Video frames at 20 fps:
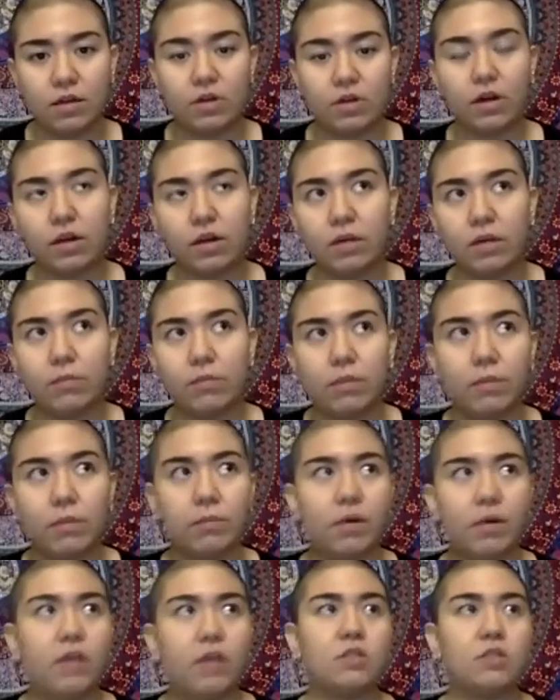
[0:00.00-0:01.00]
gonna blah blah
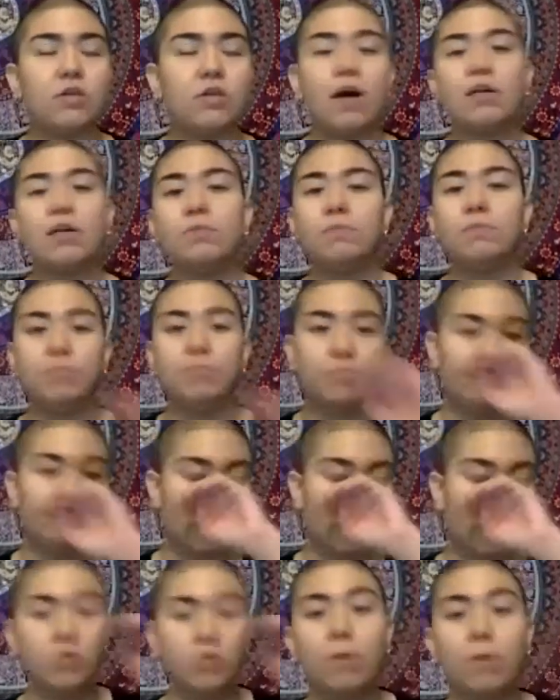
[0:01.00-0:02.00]
blah. So I
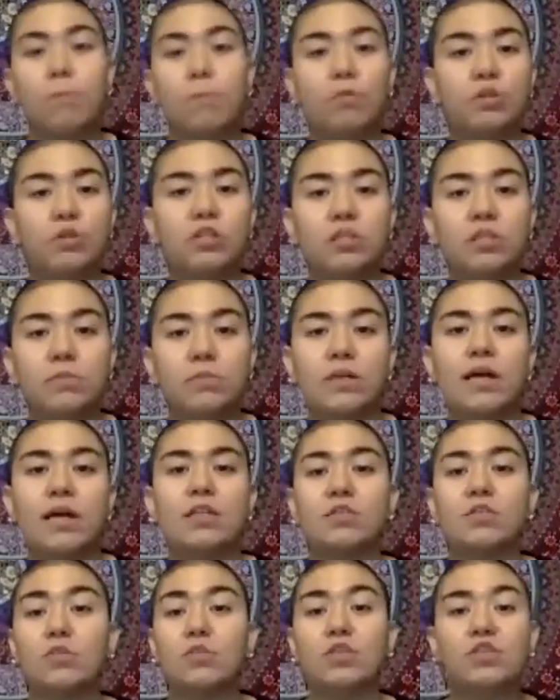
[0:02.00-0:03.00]
that's what pushes me.
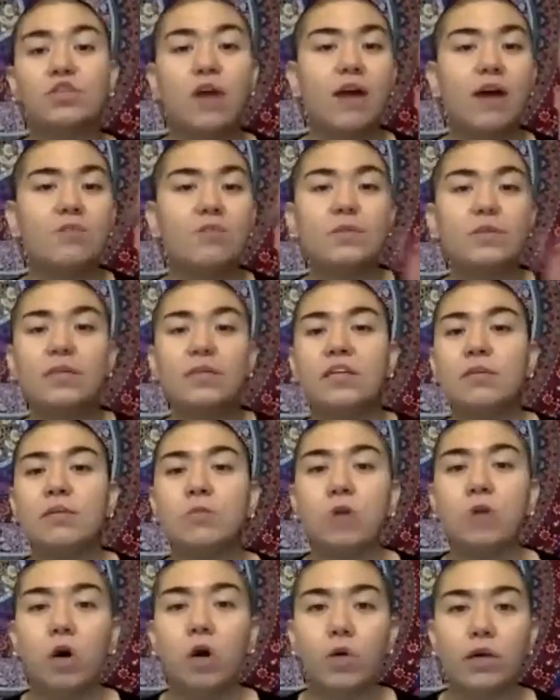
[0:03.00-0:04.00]
That's what drives me to keep
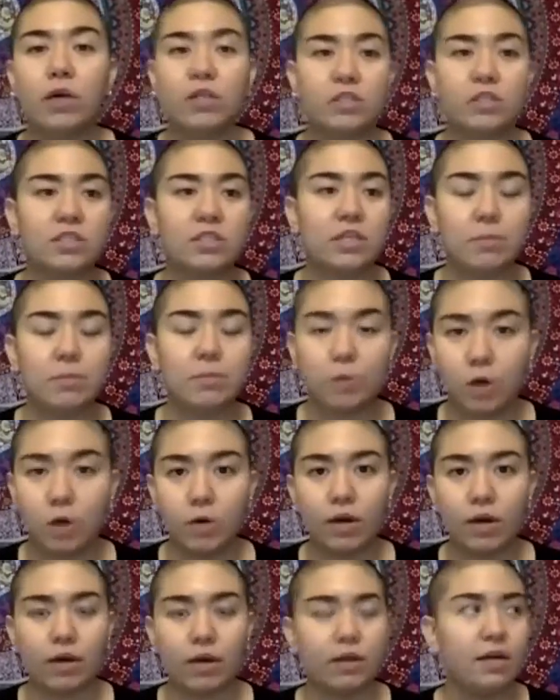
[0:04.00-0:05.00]
going. Just keep
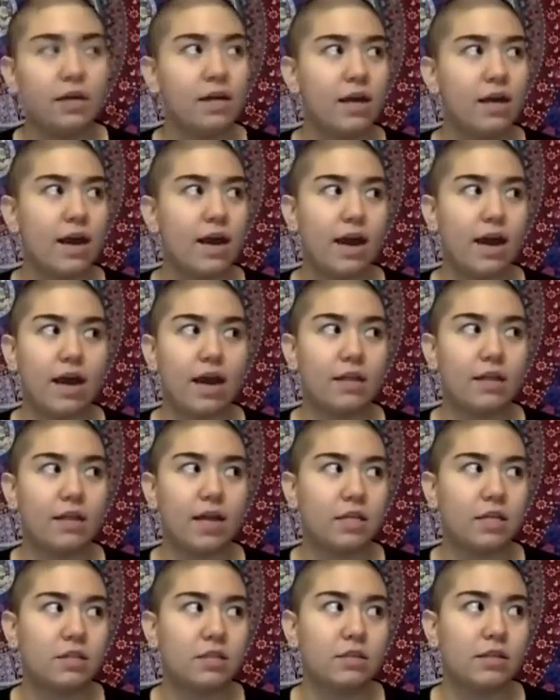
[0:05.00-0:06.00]
going, and
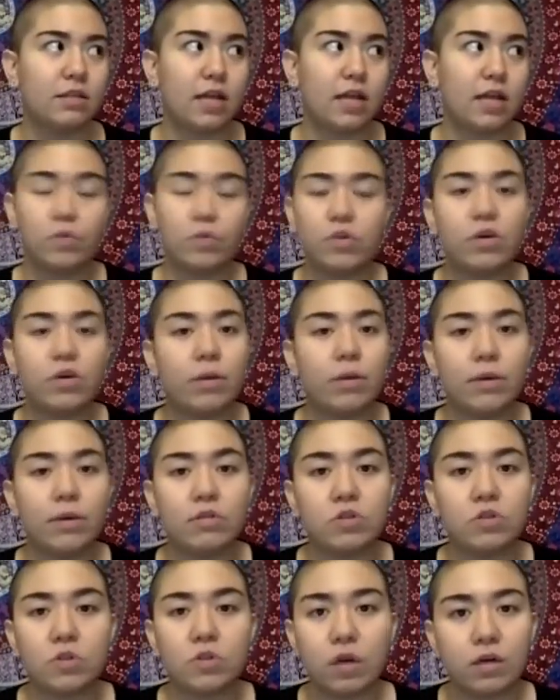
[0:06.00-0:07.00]
that's when you come out
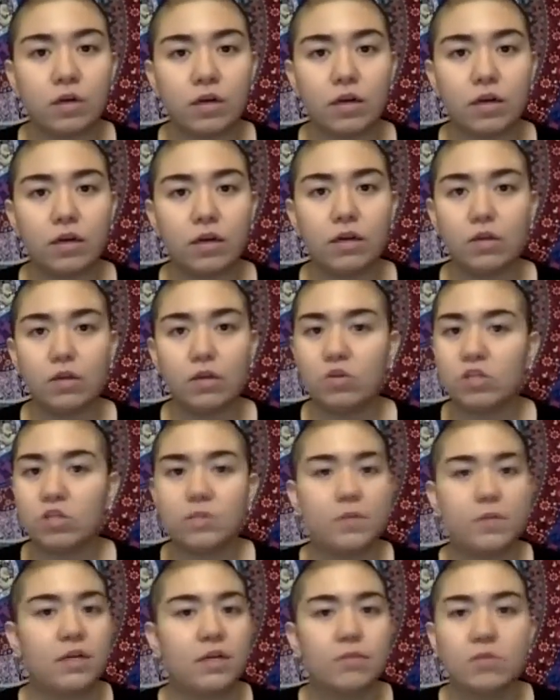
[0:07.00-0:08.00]
stronger. You just
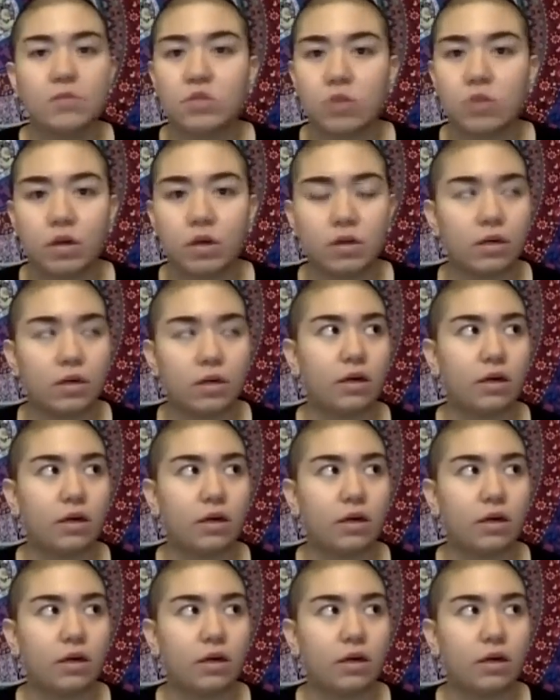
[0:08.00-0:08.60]
become stronger.